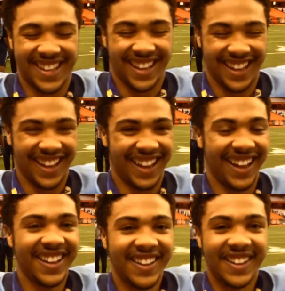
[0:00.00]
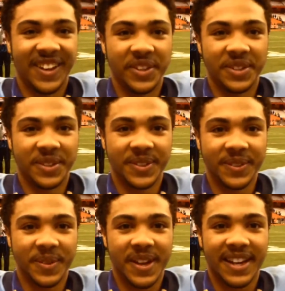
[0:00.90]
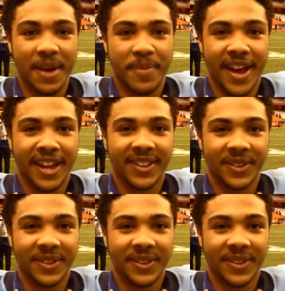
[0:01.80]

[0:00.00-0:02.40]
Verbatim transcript: yeah. It was. It got bad.